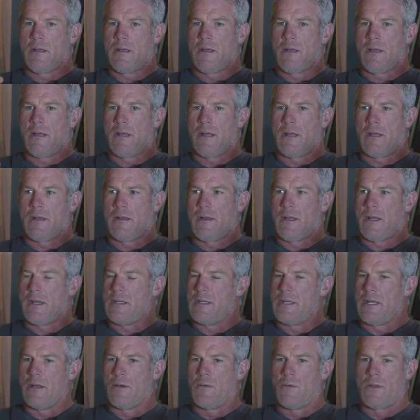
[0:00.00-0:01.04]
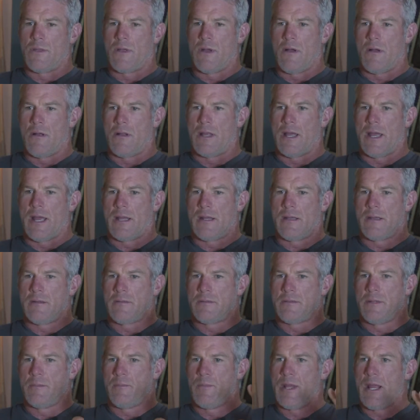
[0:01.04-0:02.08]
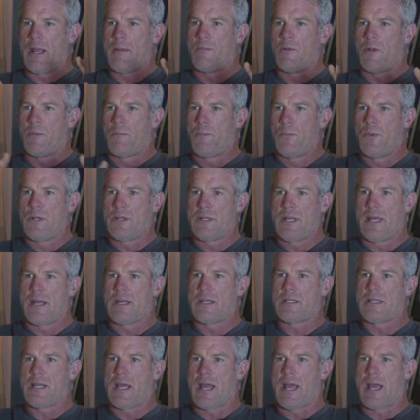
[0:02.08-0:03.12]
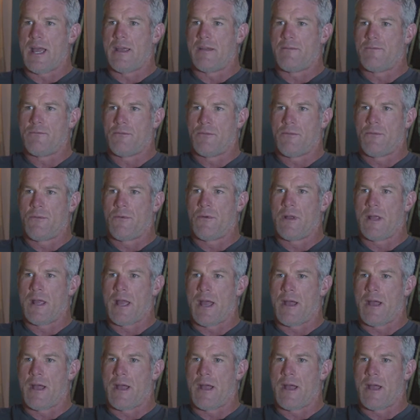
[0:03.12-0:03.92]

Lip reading: and deal with all that. To be able to put that aside for 3